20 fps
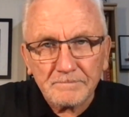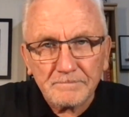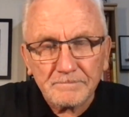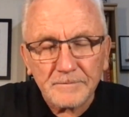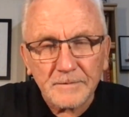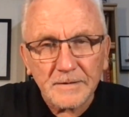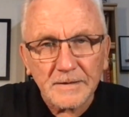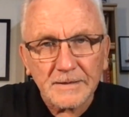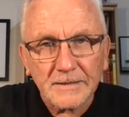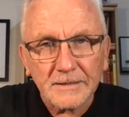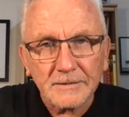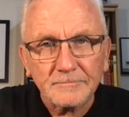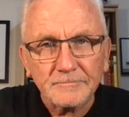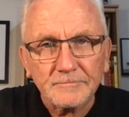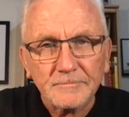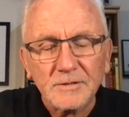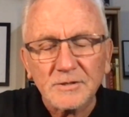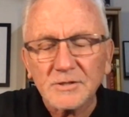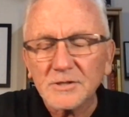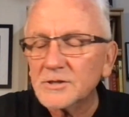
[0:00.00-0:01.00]
Okay.
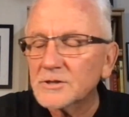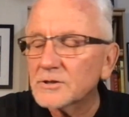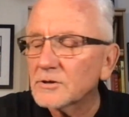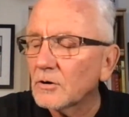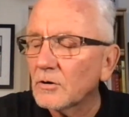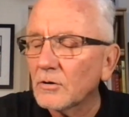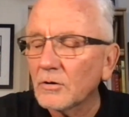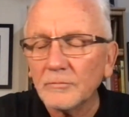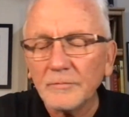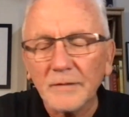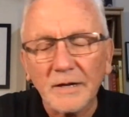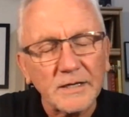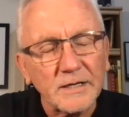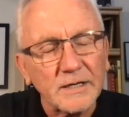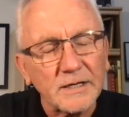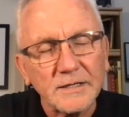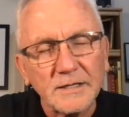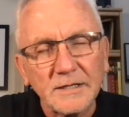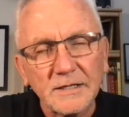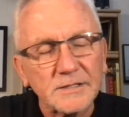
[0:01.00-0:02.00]
So many
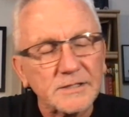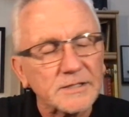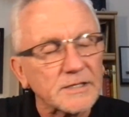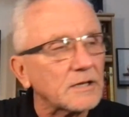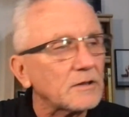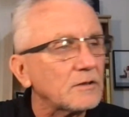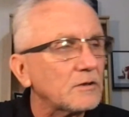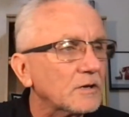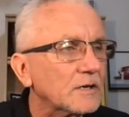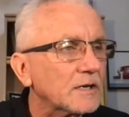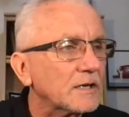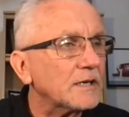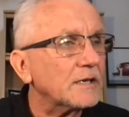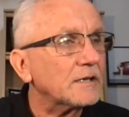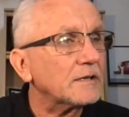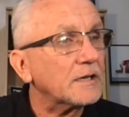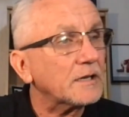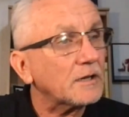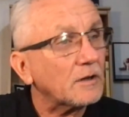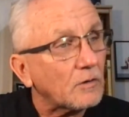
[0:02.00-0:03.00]
it is. They look at it and
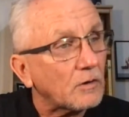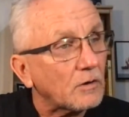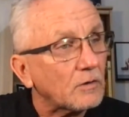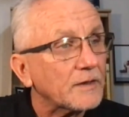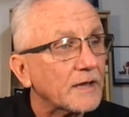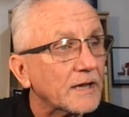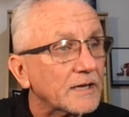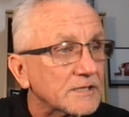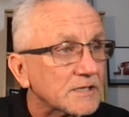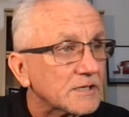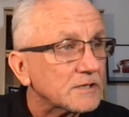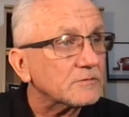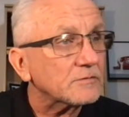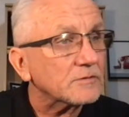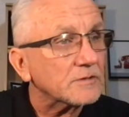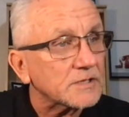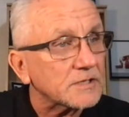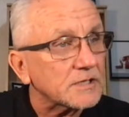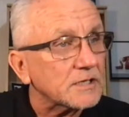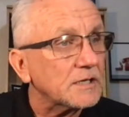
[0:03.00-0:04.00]
they go, oh, that's
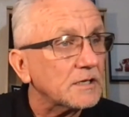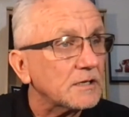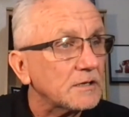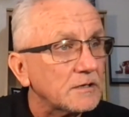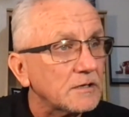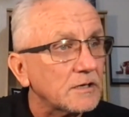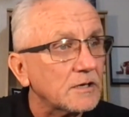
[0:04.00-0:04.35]
interesting.